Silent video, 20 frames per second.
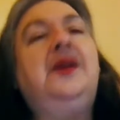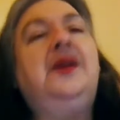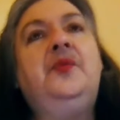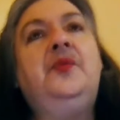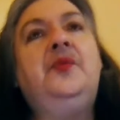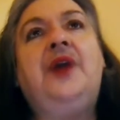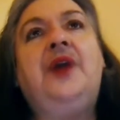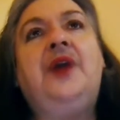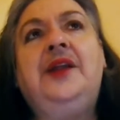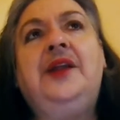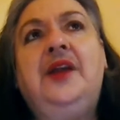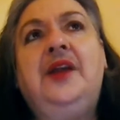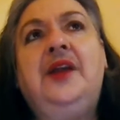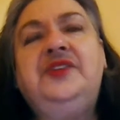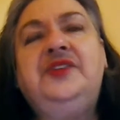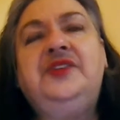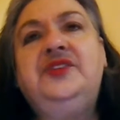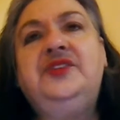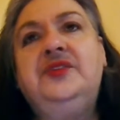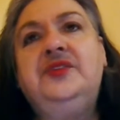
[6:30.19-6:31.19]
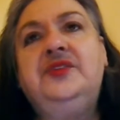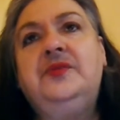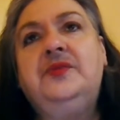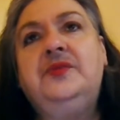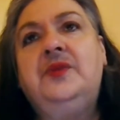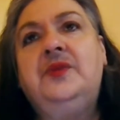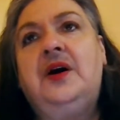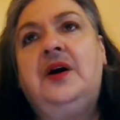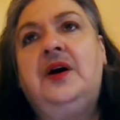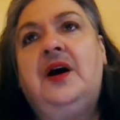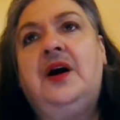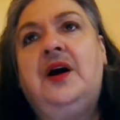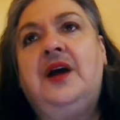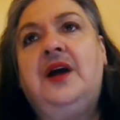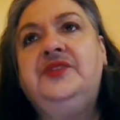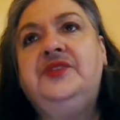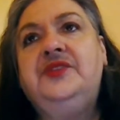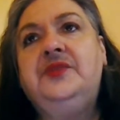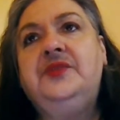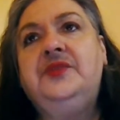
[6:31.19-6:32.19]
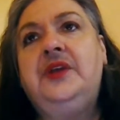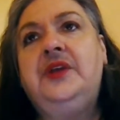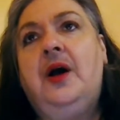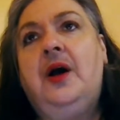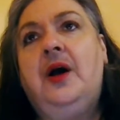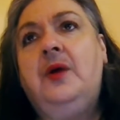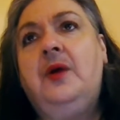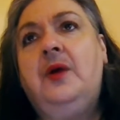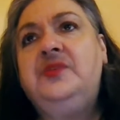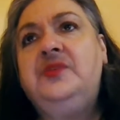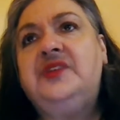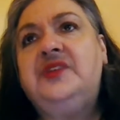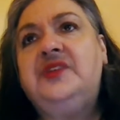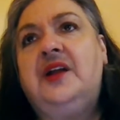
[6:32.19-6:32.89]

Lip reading: What I like to do, I do the oats.